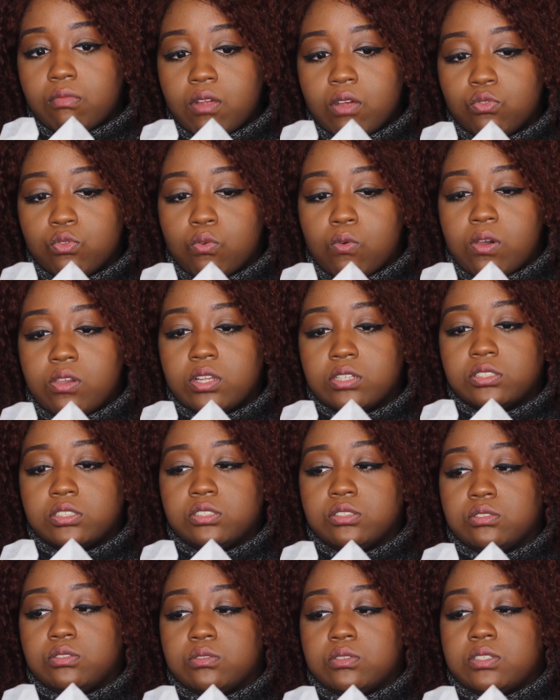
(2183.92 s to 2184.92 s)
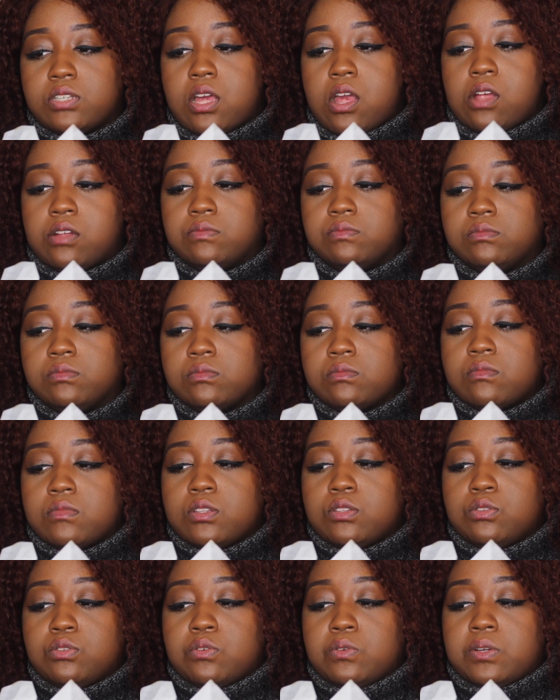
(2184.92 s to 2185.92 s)
the one that she's doing
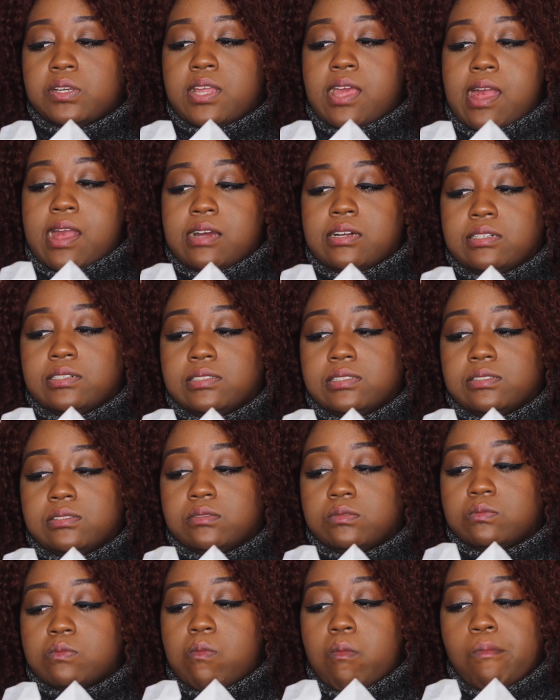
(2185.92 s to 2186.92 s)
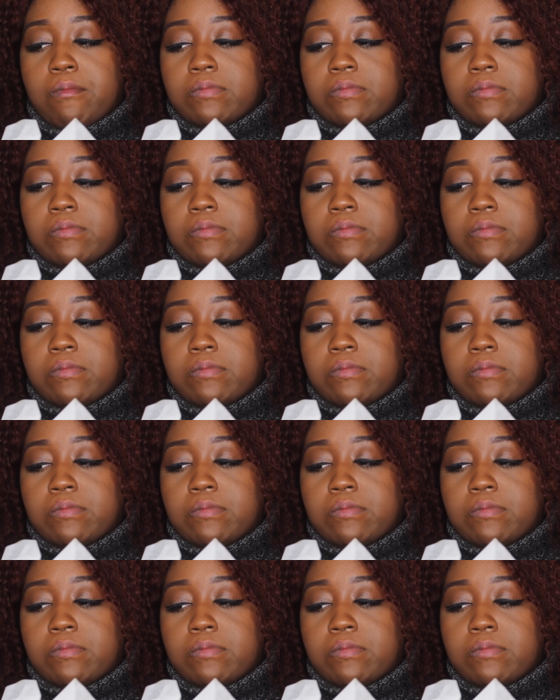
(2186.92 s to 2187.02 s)
it at in